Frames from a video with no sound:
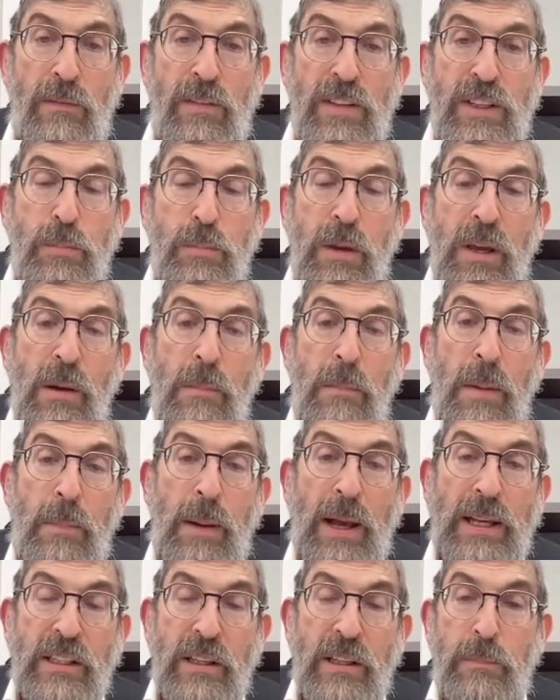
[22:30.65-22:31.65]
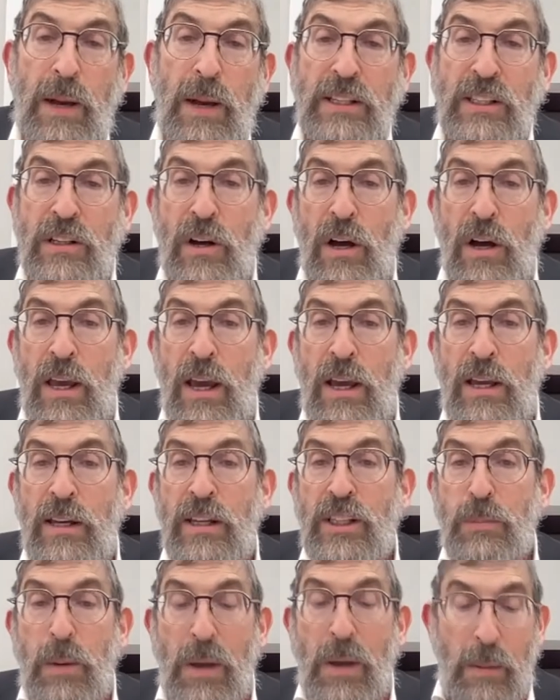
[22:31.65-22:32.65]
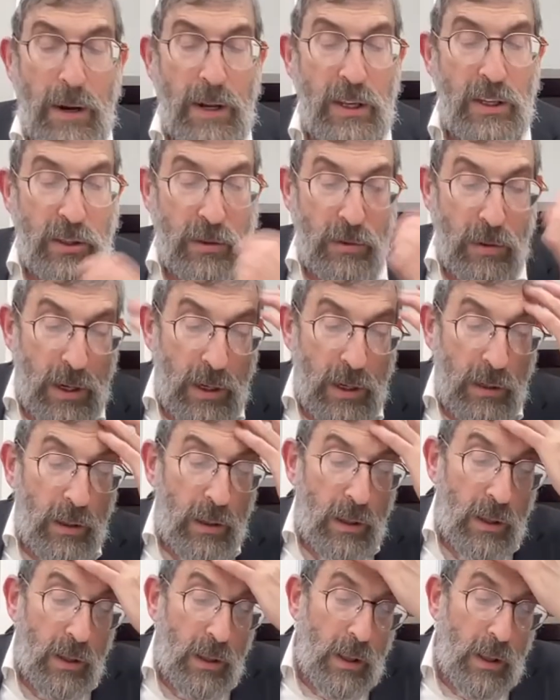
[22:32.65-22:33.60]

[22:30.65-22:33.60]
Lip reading: If it's speaking about bas koyin, it's speaking about yisrael.